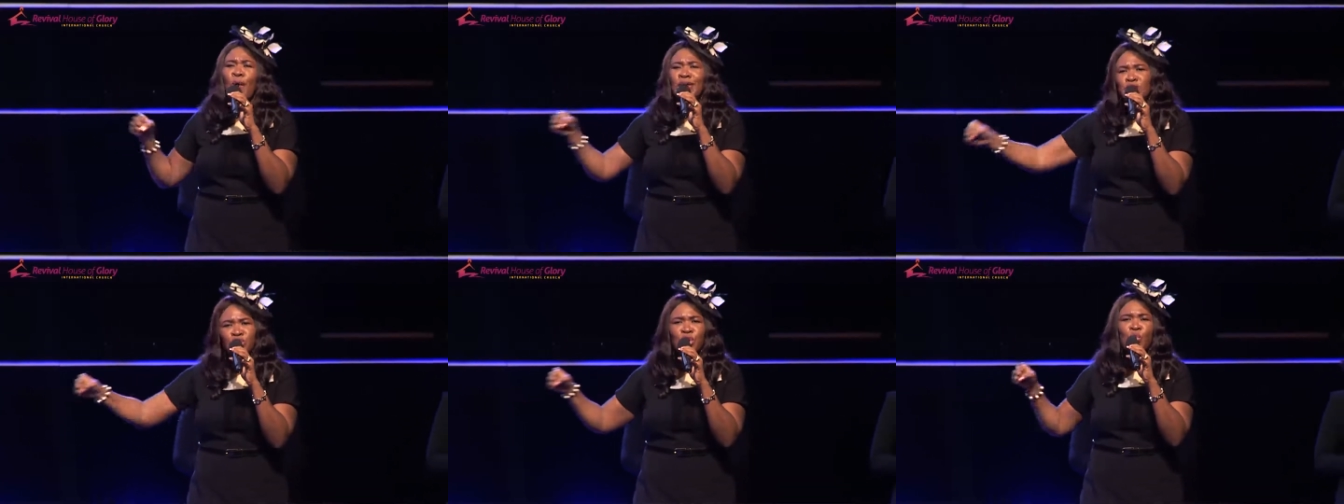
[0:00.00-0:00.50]

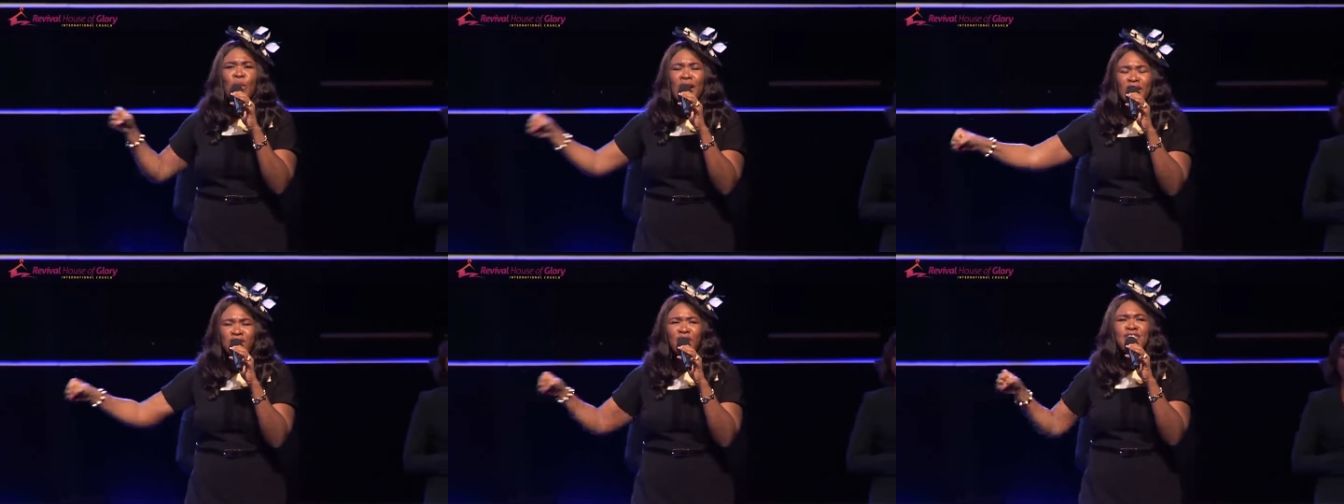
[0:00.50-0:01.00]
into the
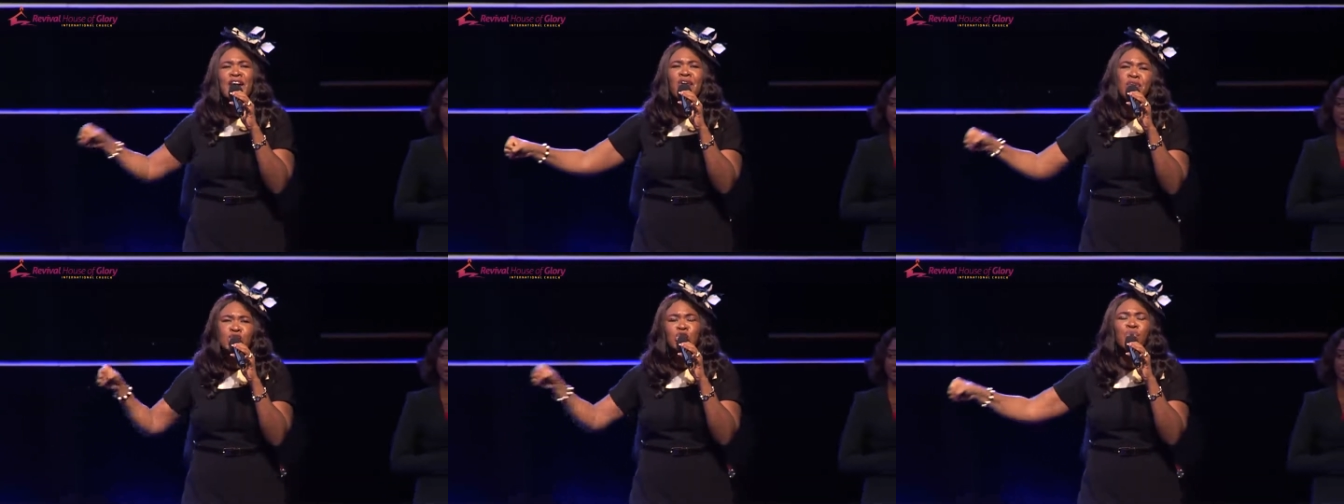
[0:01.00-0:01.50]
word, for there
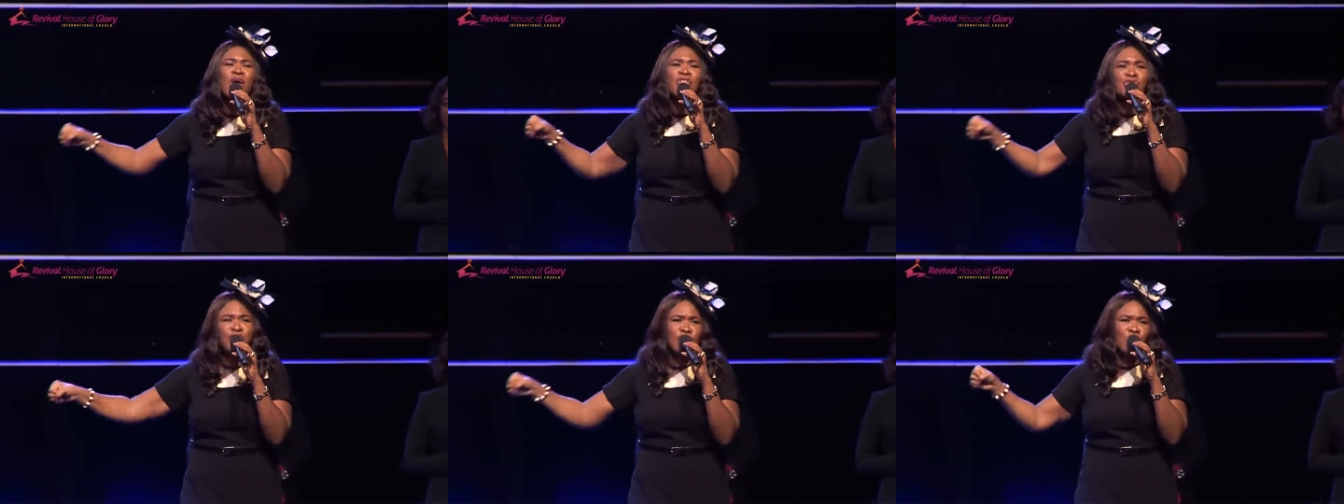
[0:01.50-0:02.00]
is
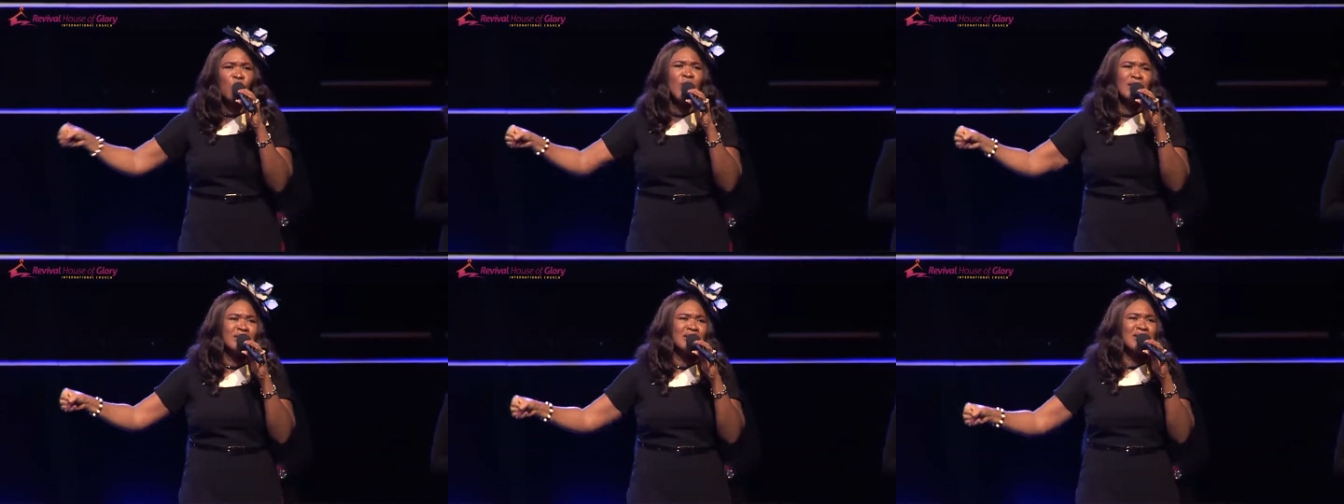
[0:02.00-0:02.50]
strength in the
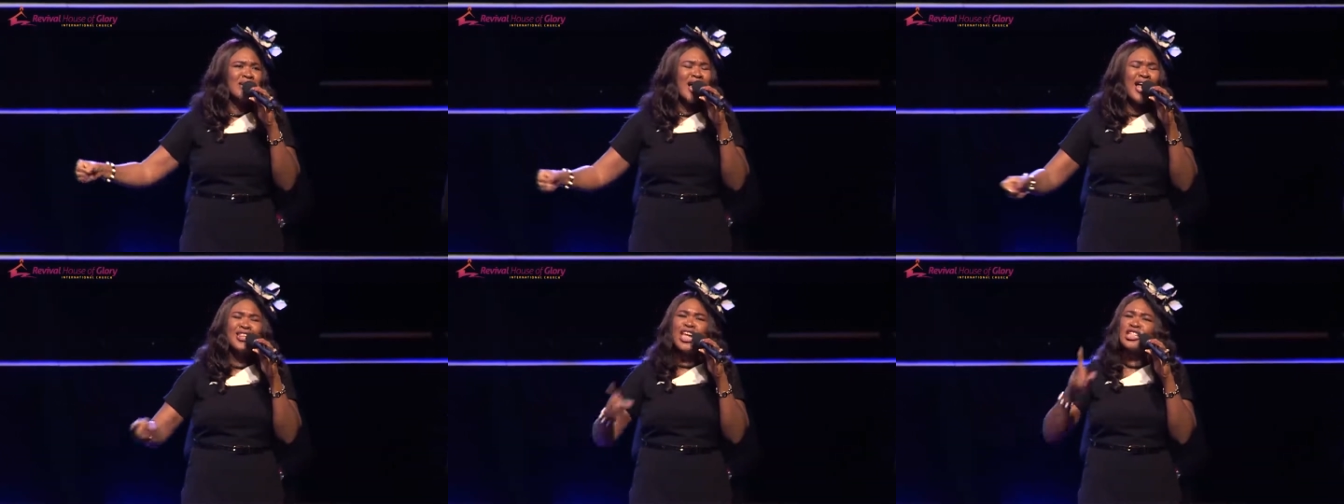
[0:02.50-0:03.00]
word.
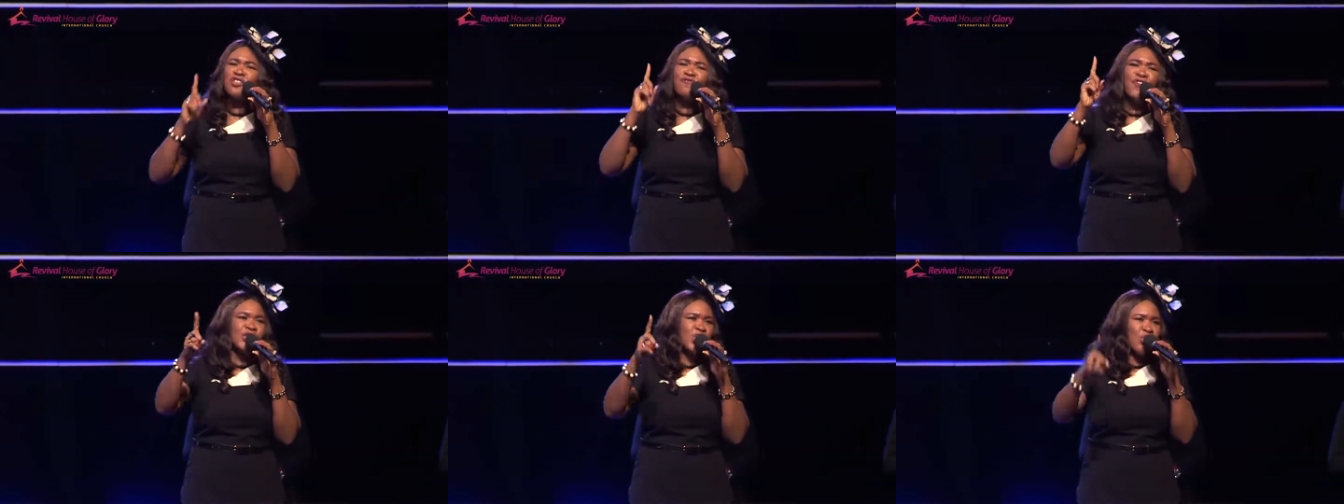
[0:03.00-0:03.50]
And there's
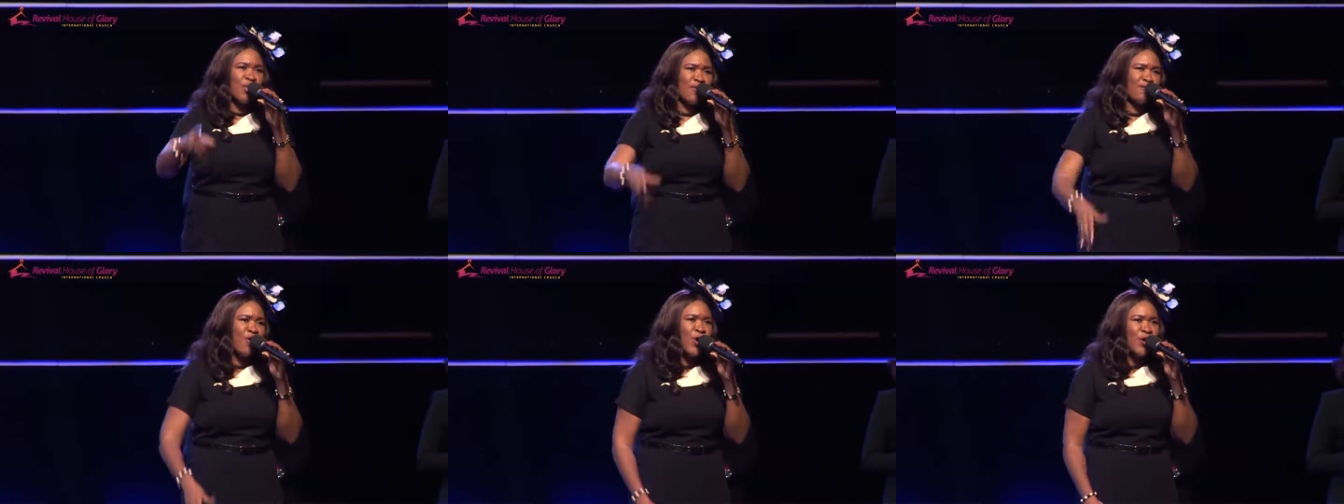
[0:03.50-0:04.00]
victory
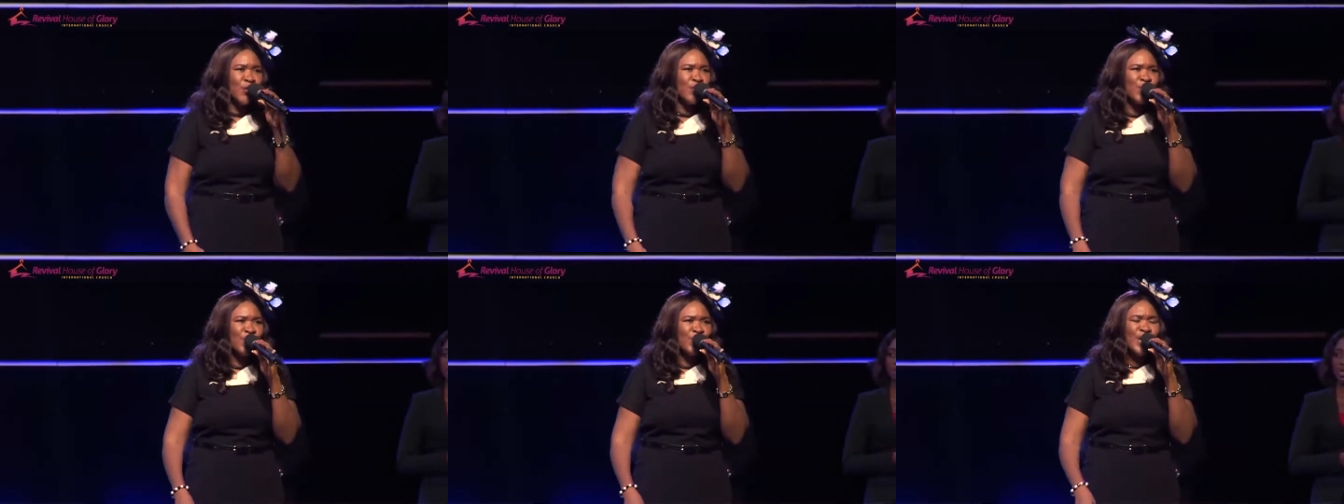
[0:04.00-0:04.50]
for you
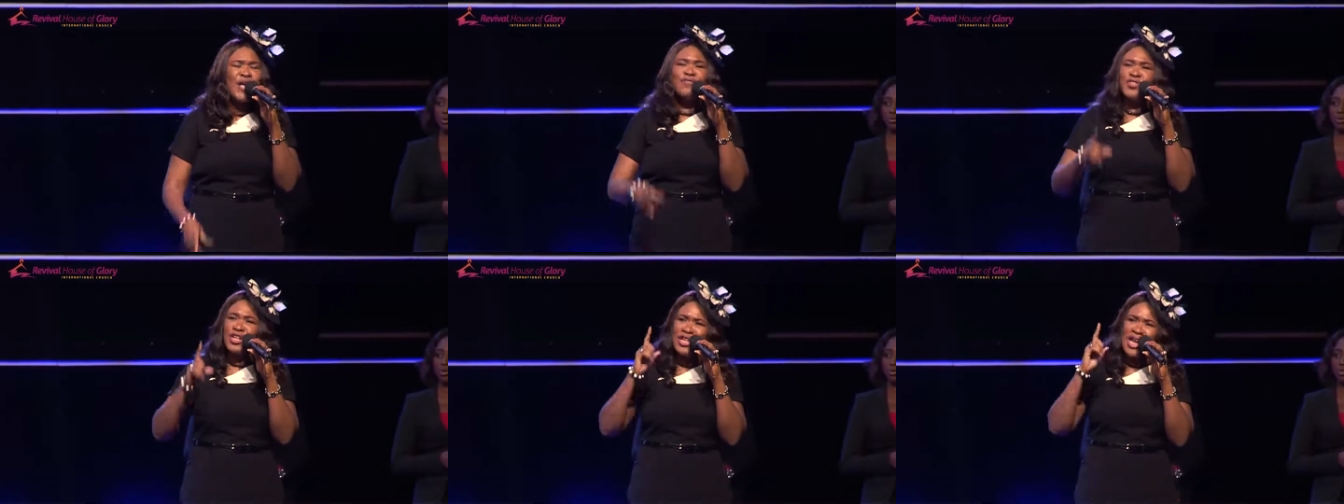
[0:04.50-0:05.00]
in
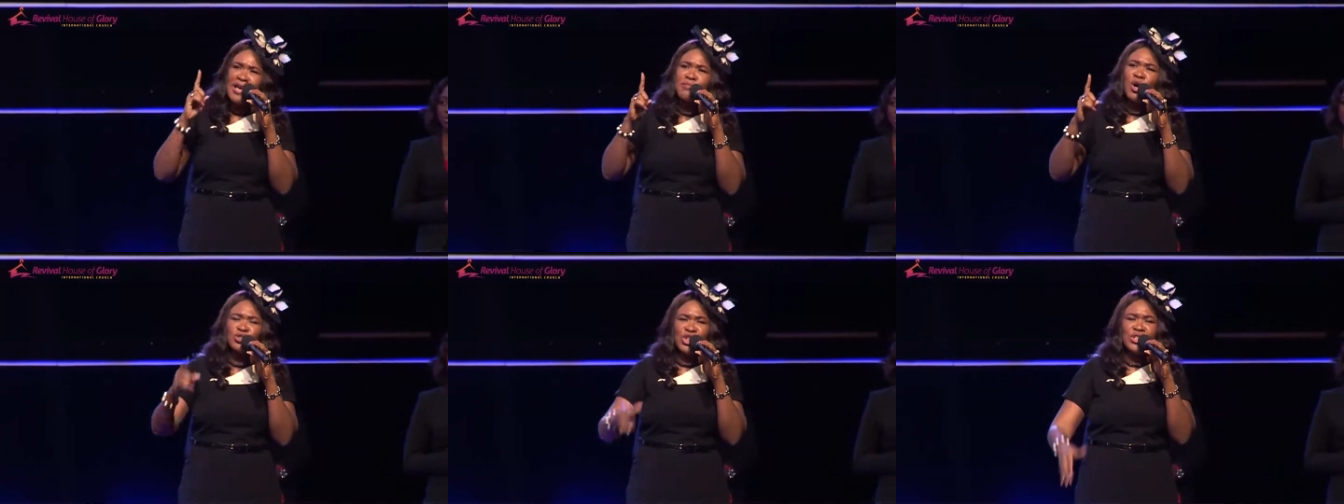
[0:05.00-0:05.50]
the name
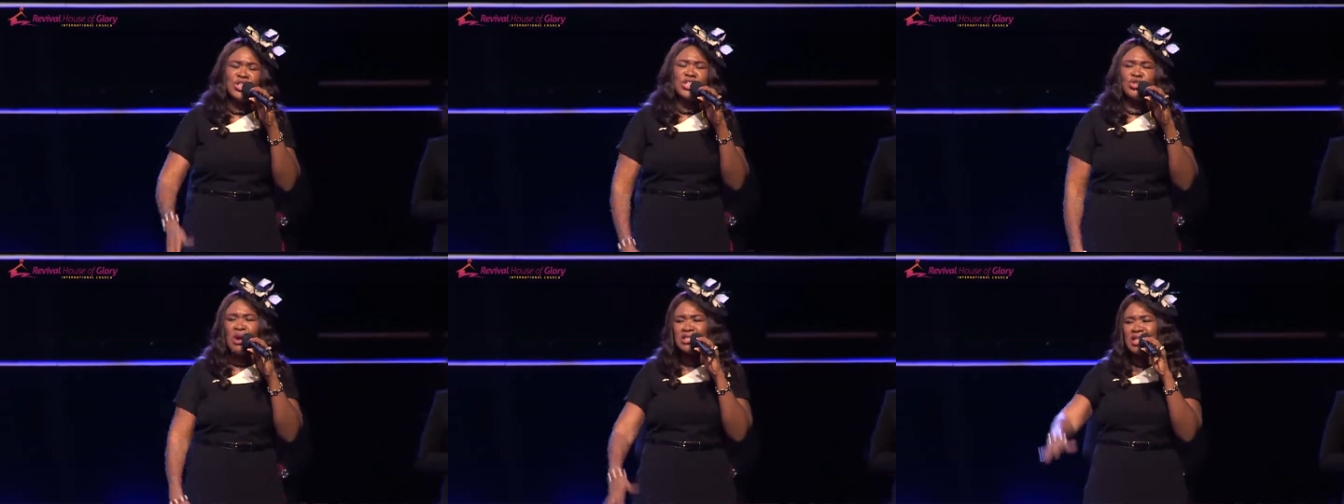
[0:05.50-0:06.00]
of Jesus Christ.